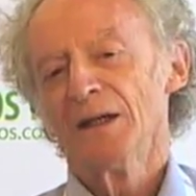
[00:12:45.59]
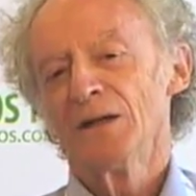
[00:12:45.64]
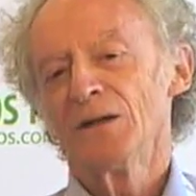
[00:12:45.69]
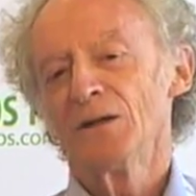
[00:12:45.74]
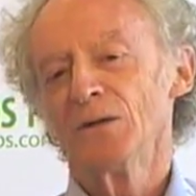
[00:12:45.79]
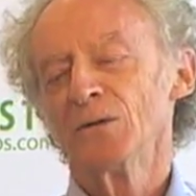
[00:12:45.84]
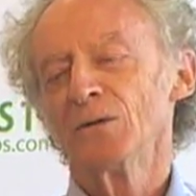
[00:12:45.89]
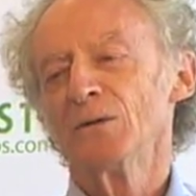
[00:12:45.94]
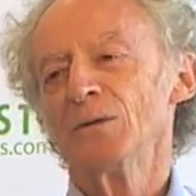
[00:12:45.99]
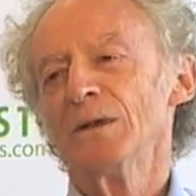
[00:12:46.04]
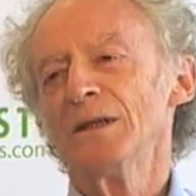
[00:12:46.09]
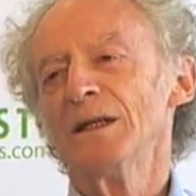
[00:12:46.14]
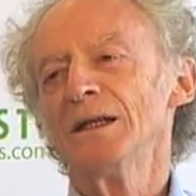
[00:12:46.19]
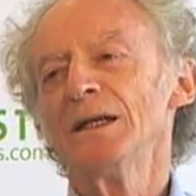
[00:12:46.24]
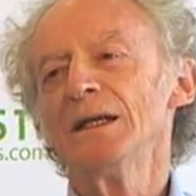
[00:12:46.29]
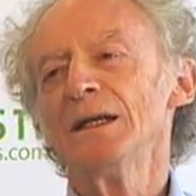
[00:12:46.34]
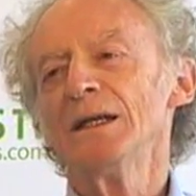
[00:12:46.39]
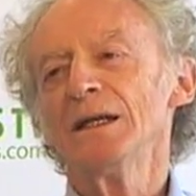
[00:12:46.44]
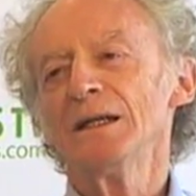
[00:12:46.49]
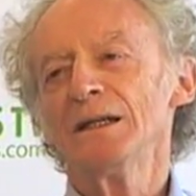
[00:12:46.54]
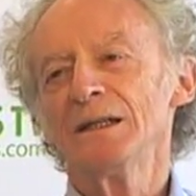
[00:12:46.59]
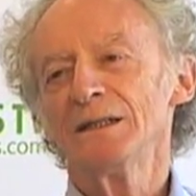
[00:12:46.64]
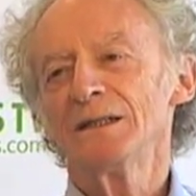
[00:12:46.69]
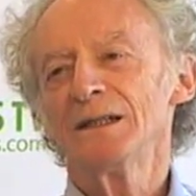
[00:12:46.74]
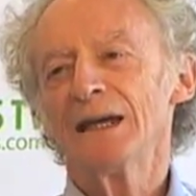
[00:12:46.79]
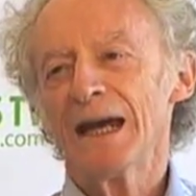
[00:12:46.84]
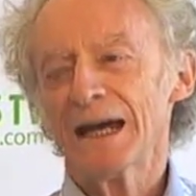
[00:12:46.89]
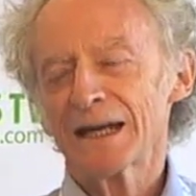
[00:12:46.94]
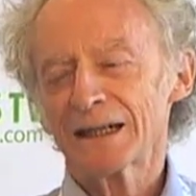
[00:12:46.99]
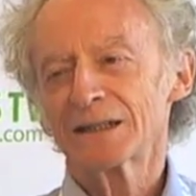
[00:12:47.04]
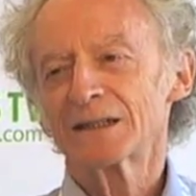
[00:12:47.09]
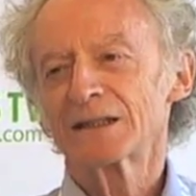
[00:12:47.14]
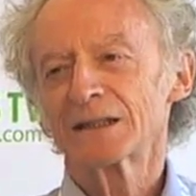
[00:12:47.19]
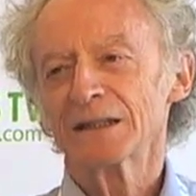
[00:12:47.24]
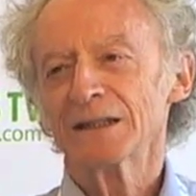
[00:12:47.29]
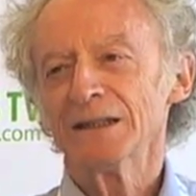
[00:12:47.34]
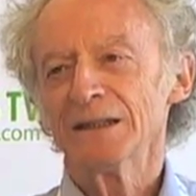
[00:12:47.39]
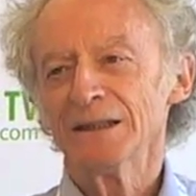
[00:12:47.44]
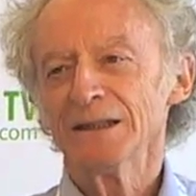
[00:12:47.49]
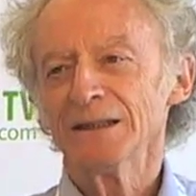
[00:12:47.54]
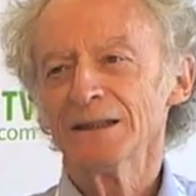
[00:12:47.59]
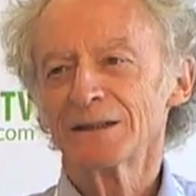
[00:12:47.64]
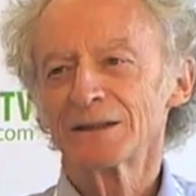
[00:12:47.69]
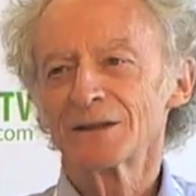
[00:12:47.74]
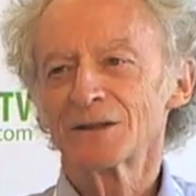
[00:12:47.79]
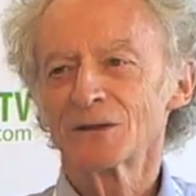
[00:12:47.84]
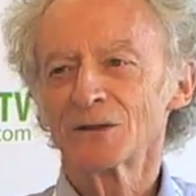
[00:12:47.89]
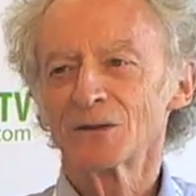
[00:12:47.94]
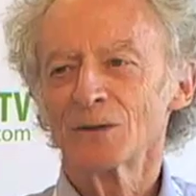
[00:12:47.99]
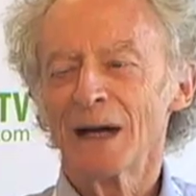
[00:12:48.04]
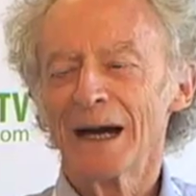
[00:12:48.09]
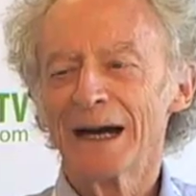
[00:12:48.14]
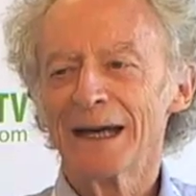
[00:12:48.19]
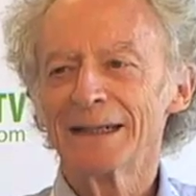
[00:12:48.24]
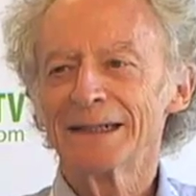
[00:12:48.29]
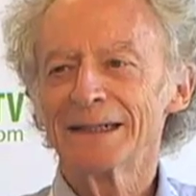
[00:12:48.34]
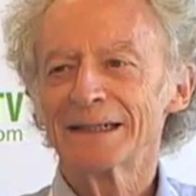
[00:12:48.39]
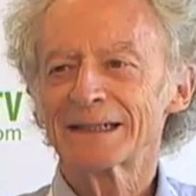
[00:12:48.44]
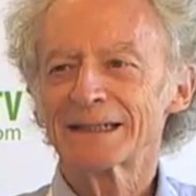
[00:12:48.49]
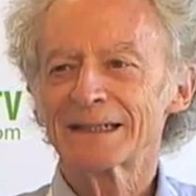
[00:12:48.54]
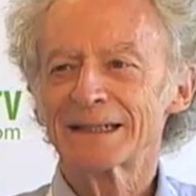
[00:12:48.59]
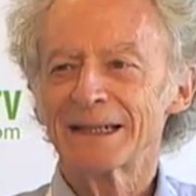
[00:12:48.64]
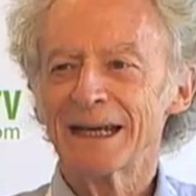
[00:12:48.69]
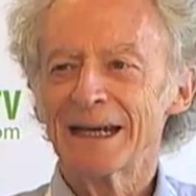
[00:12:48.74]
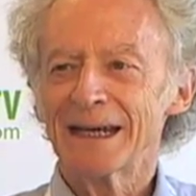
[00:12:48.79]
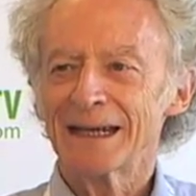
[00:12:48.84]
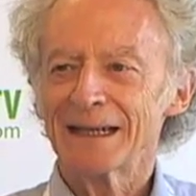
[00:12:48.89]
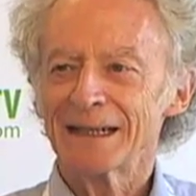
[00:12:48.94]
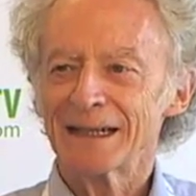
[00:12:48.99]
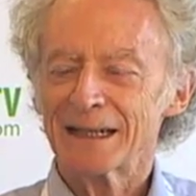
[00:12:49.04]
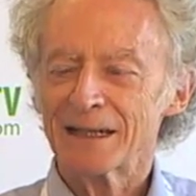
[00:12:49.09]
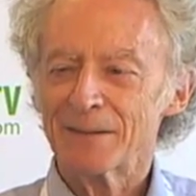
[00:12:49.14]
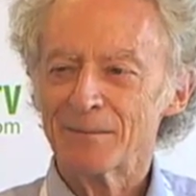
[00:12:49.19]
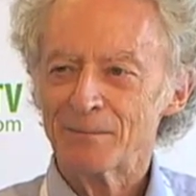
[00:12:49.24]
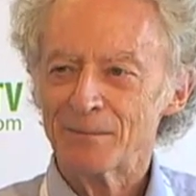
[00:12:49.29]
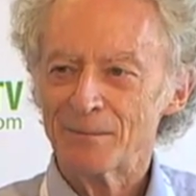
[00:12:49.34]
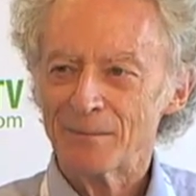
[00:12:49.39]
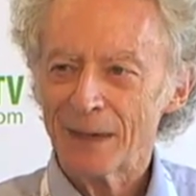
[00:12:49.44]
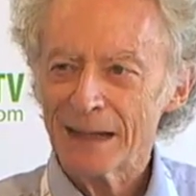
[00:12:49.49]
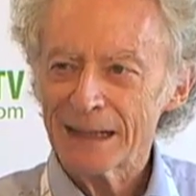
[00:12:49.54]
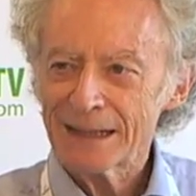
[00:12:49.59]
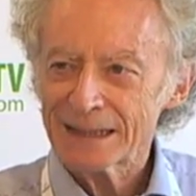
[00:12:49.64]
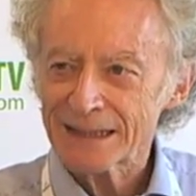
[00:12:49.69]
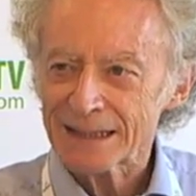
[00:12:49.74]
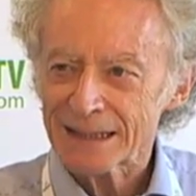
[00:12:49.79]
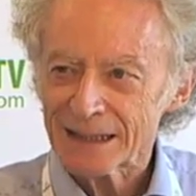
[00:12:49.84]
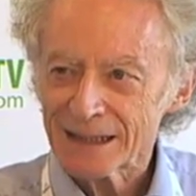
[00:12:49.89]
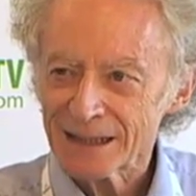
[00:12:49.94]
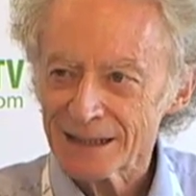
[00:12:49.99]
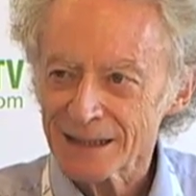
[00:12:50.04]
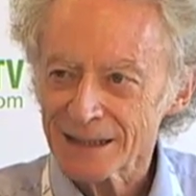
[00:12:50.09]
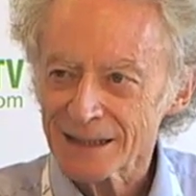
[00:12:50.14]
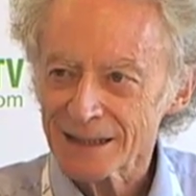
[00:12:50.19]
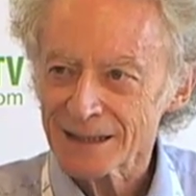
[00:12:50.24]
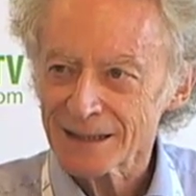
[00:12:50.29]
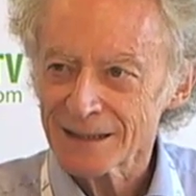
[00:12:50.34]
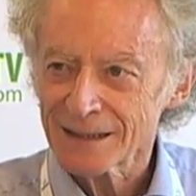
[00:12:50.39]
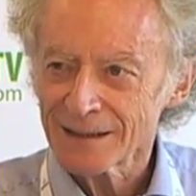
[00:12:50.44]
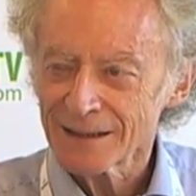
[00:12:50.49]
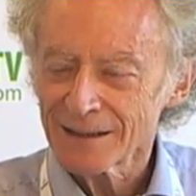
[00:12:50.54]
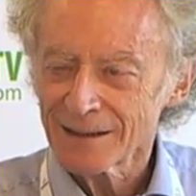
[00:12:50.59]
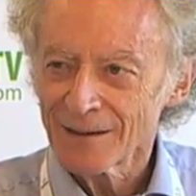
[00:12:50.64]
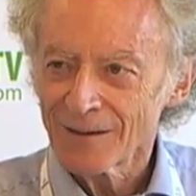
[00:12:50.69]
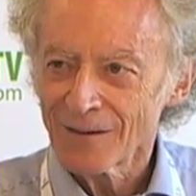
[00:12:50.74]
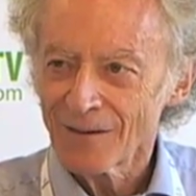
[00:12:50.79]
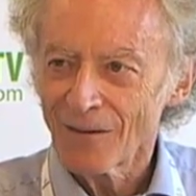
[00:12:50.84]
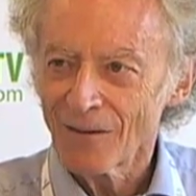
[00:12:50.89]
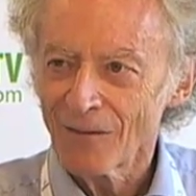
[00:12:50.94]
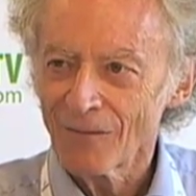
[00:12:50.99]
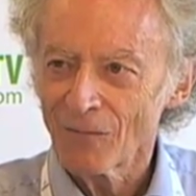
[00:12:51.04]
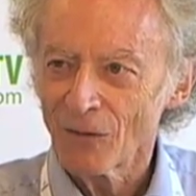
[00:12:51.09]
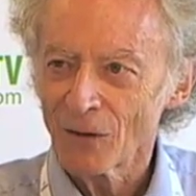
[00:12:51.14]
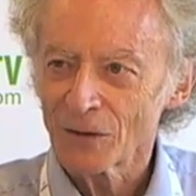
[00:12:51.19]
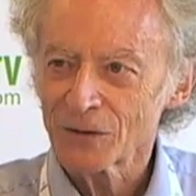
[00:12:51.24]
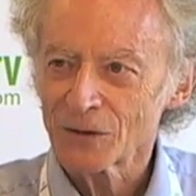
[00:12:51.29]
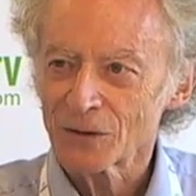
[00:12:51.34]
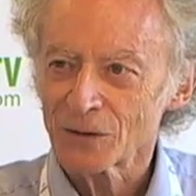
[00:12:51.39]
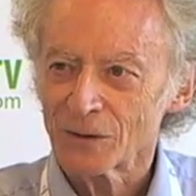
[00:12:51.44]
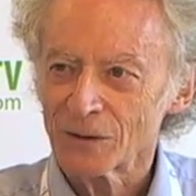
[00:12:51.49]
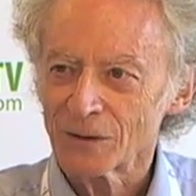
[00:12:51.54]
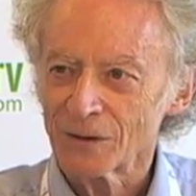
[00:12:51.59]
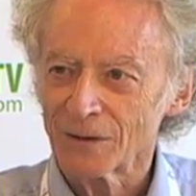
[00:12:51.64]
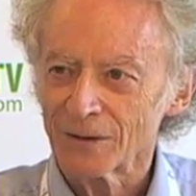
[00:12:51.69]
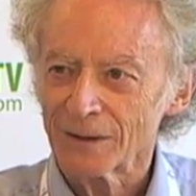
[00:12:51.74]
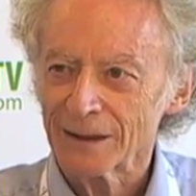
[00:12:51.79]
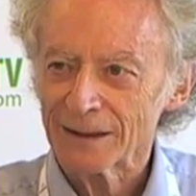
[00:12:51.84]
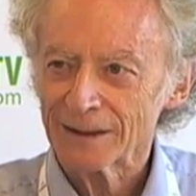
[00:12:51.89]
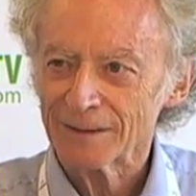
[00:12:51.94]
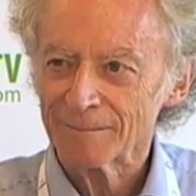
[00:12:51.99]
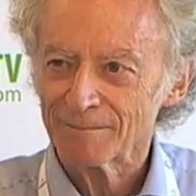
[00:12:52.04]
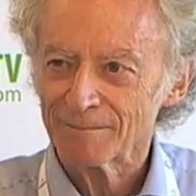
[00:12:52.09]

You need actually to understand the basics of what you are doing.